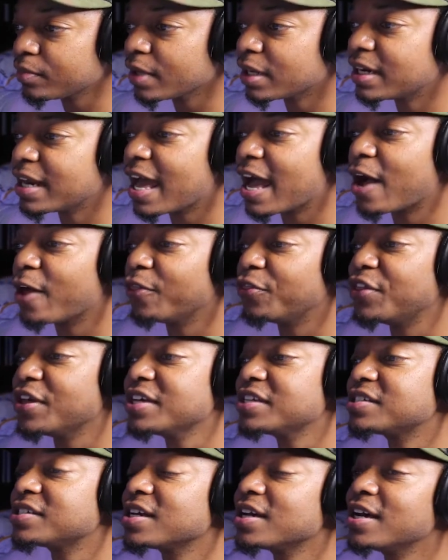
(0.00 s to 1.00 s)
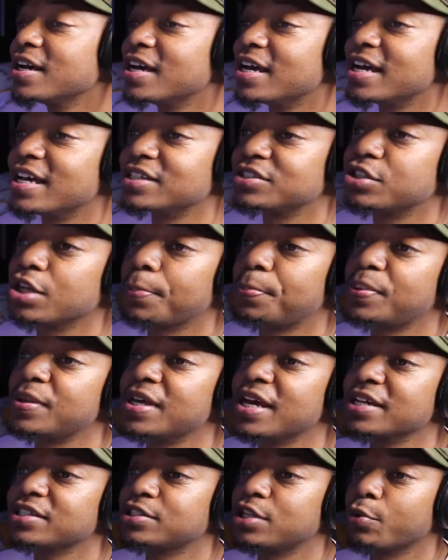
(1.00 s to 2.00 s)
now this is the
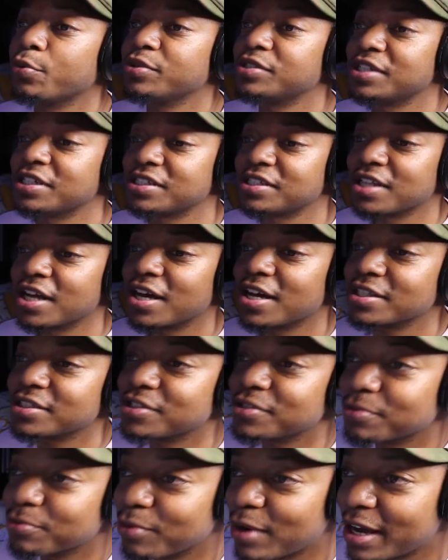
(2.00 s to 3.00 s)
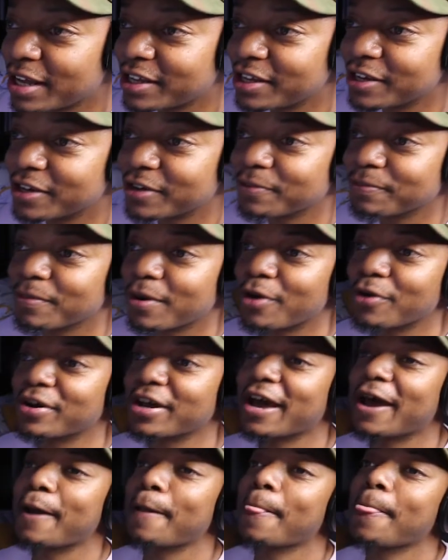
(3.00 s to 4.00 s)
pièce de résistance right here,
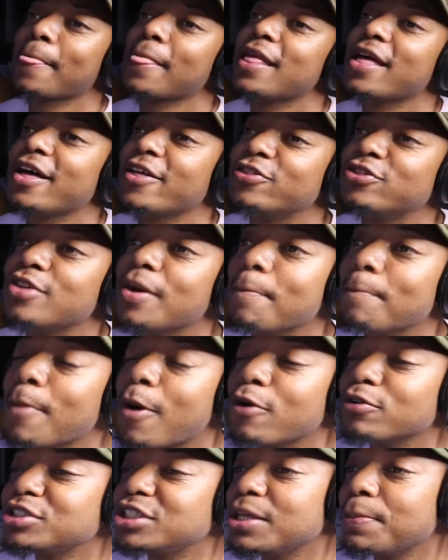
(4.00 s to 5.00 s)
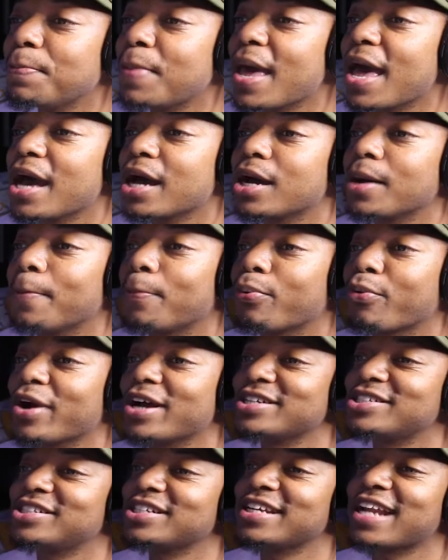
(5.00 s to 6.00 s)
okay? The multi-band
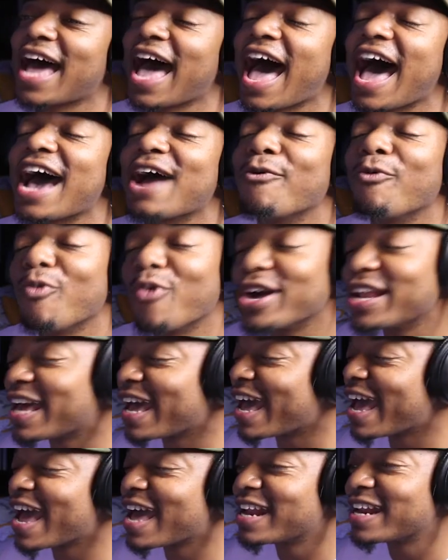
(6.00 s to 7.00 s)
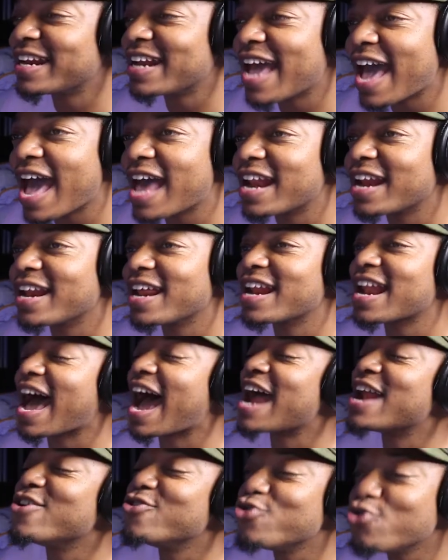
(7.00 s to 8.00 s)
compression, I went ahead and added it.
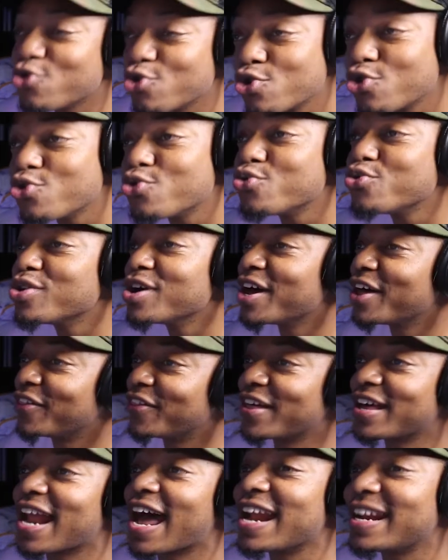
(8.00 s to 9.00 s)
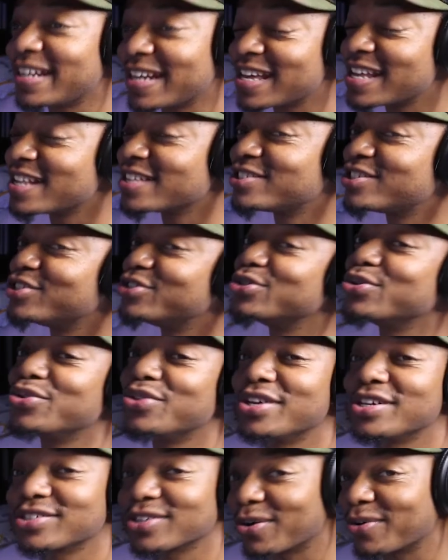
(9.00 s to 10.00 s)
I knew that I needed to do
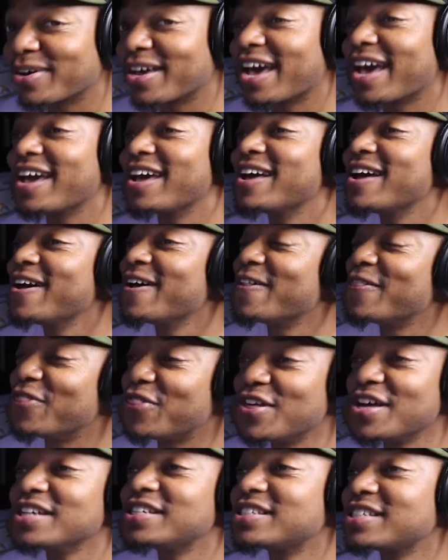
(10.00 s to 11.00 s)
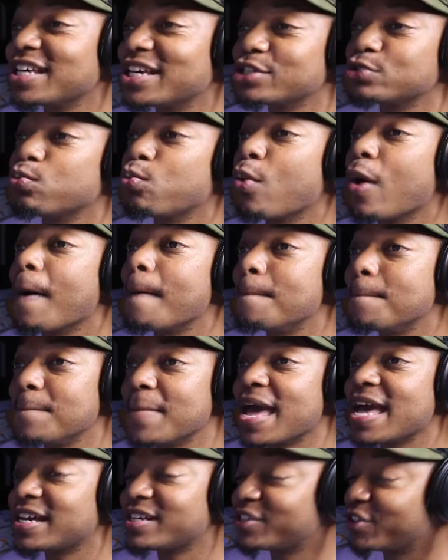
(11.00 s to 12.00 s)
this, okay? This is what
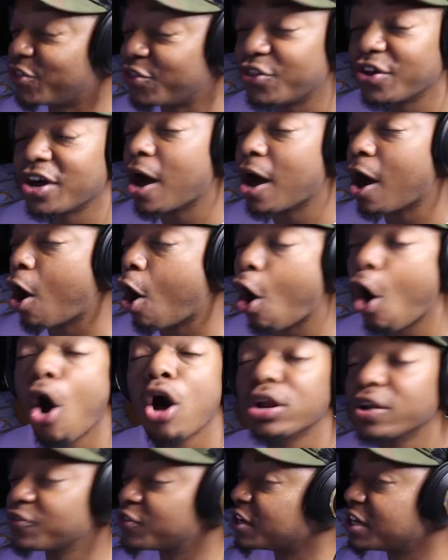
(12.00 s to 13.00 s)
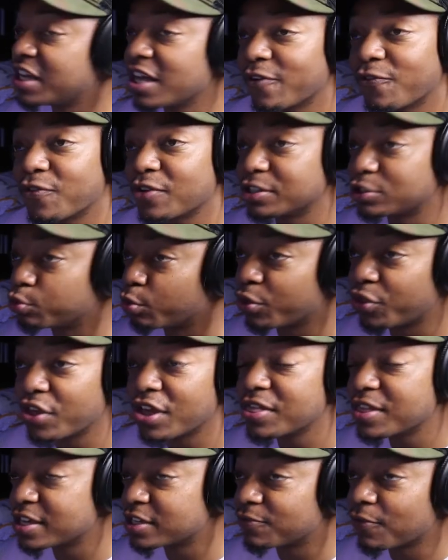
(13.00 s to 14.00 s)
makes all of the difference
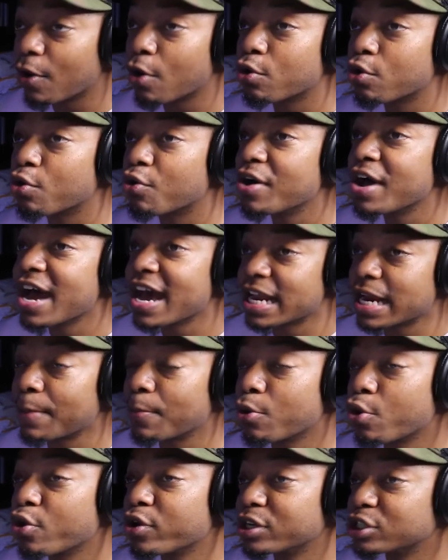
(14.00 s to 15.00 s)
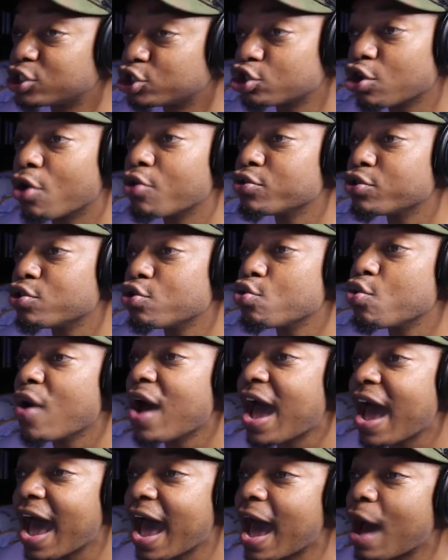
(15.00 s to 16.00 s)
within this vocal, and I'm going to show you
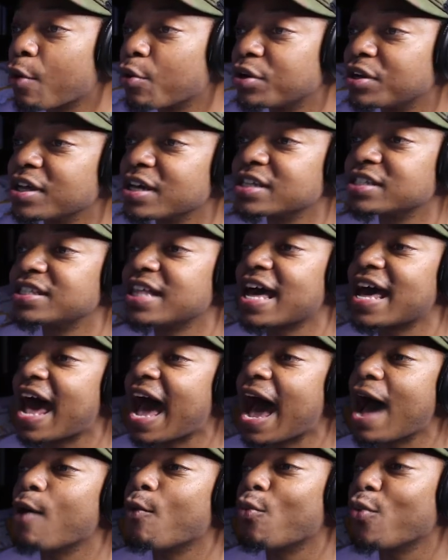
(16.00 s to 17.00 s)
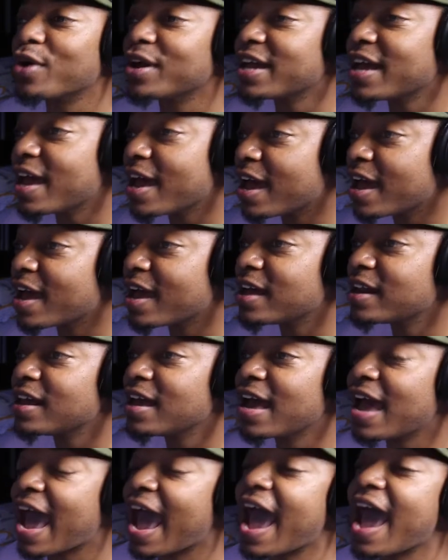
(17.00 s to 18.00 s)
how it does that. I went ahead
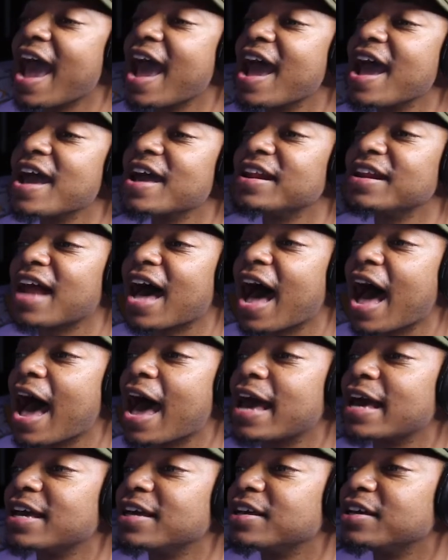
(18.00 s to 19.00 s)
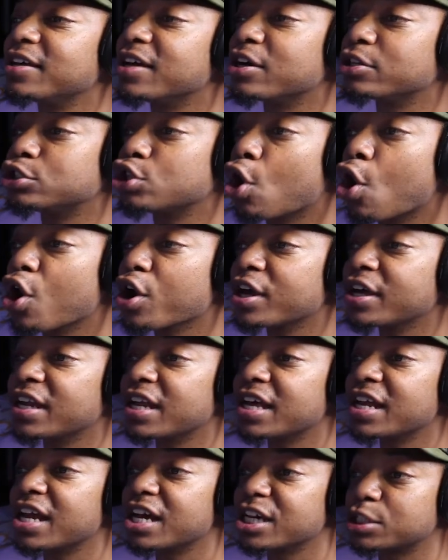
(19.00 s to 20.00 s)
and I
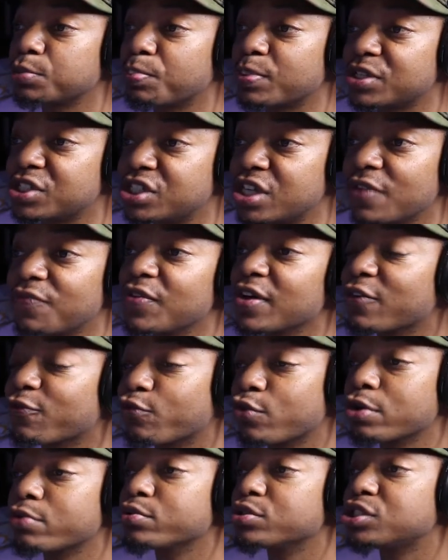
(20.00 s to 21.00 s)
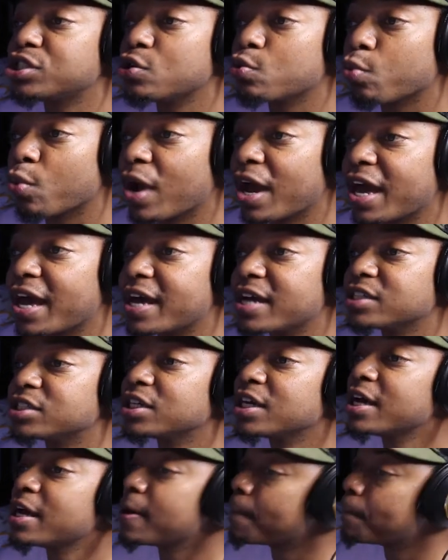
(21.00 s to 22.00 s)
targeted a specific frequency range,
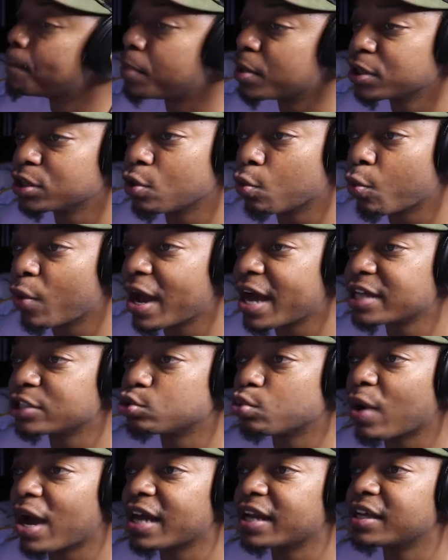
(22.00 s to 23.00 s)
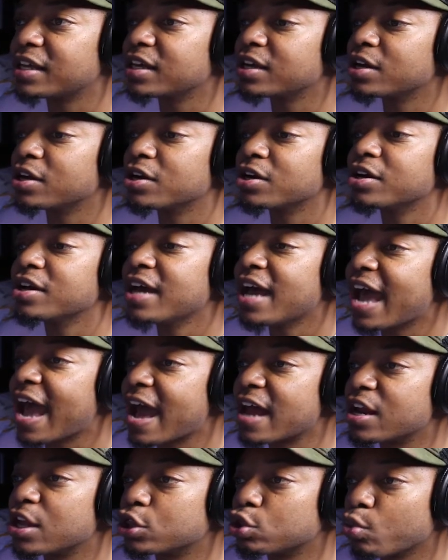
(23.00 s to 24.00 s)
put the range right here
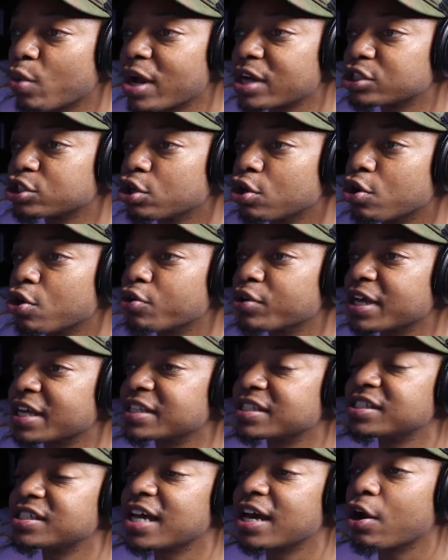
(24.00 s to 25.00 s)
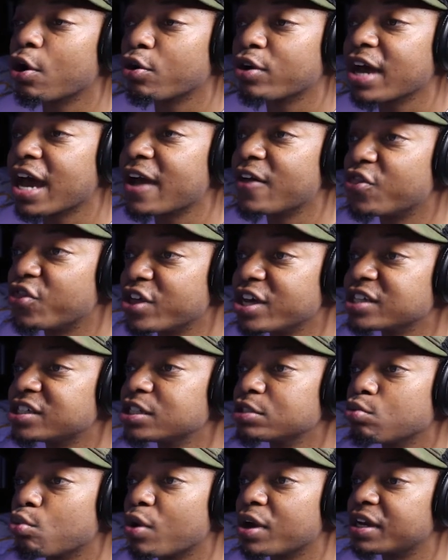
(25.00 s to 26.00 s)
and the threshold and said, okay, this
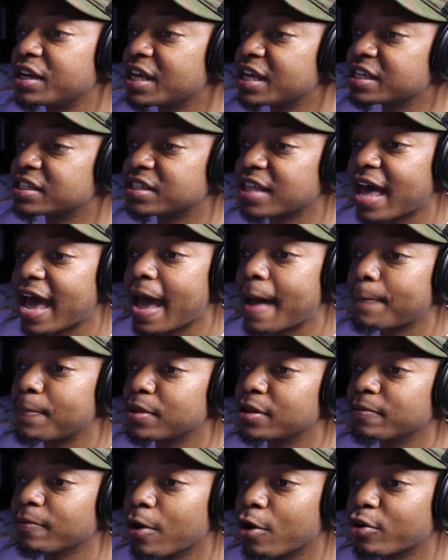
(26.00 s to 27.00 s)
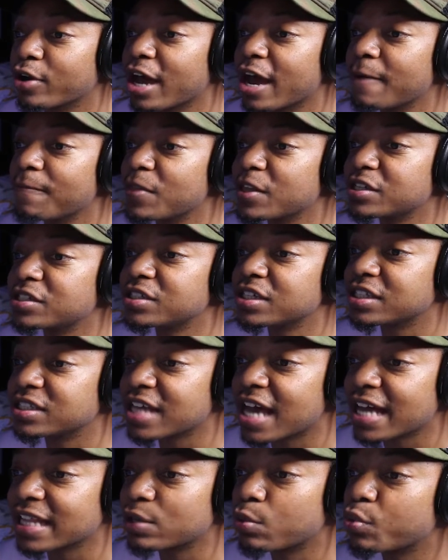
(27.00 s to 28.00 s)
is what needs to happen. Okay, this is
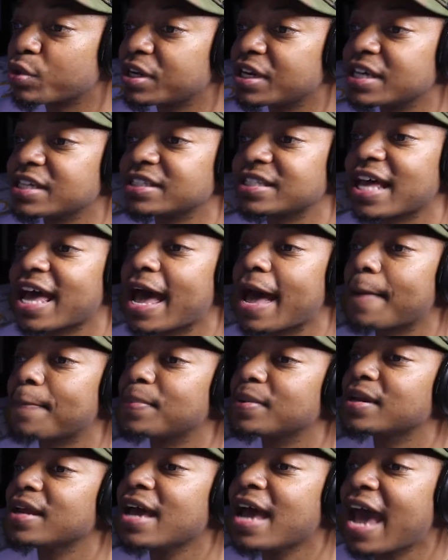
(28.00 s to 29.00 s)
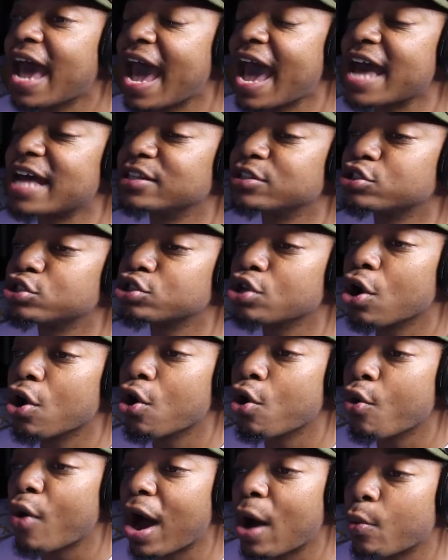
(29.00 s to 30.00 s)
exactly what needs to happen. And
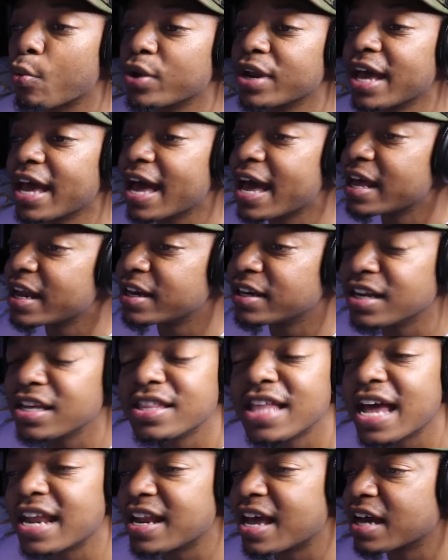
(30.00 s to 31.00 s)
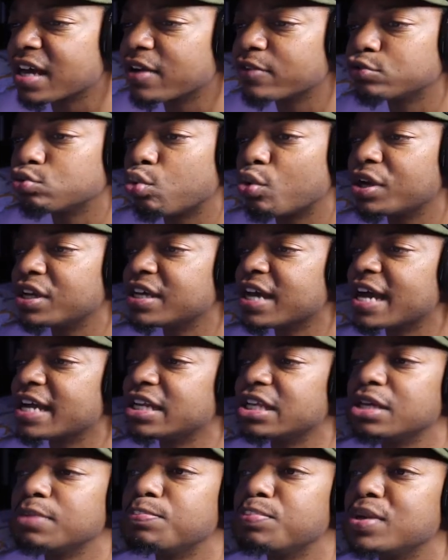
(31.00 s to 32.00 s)
so I went ahead and did that negative 28
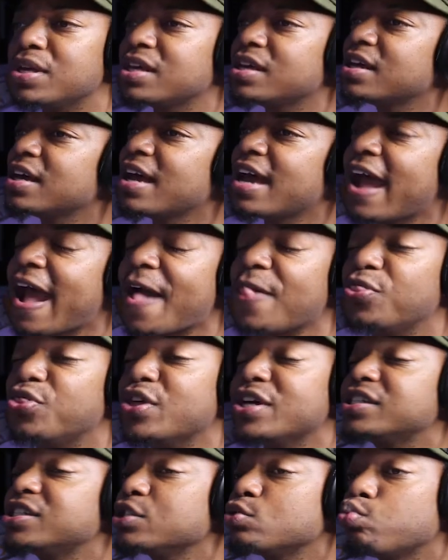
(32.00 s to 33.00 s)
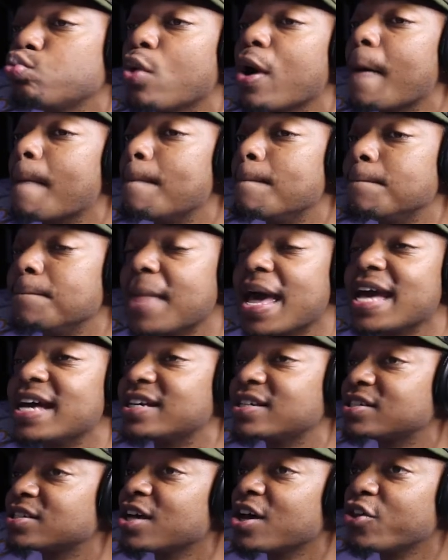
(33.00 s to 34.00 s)
dB, and this is what
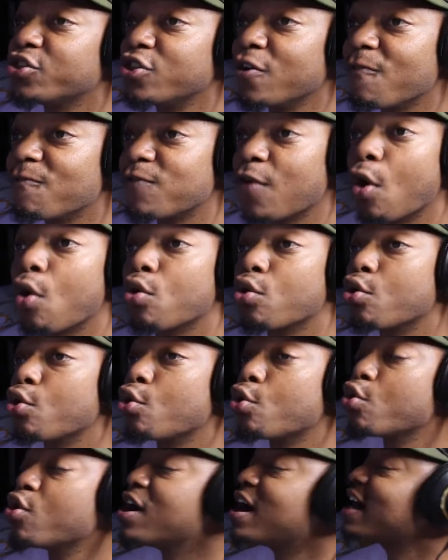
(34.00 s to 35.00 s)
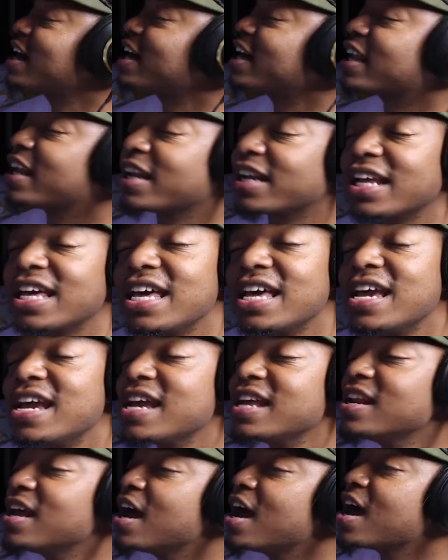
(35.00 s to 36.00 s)
makes the vocal
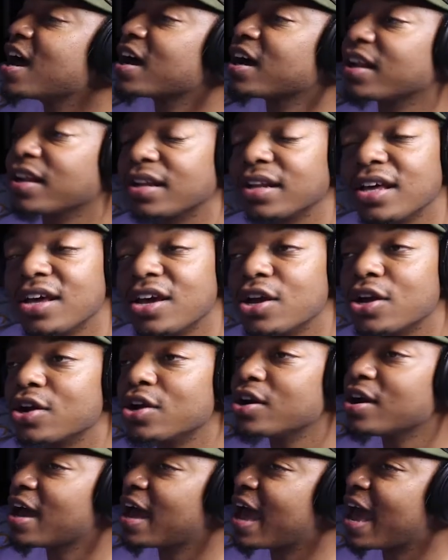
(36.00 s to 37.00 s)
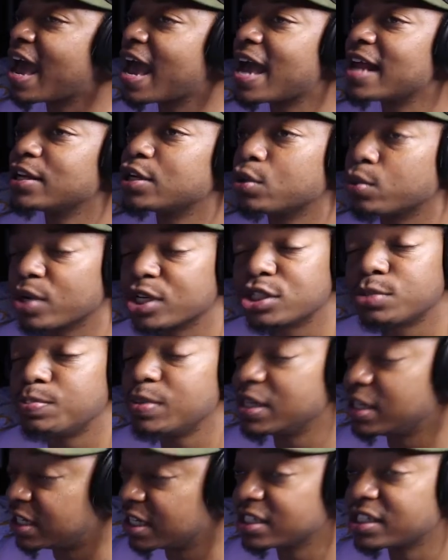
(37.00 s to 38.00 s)
clean, clear, and
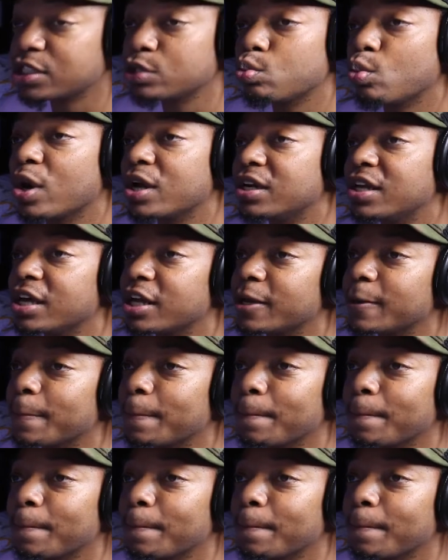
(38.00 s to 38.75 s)
crispy. This is what did it.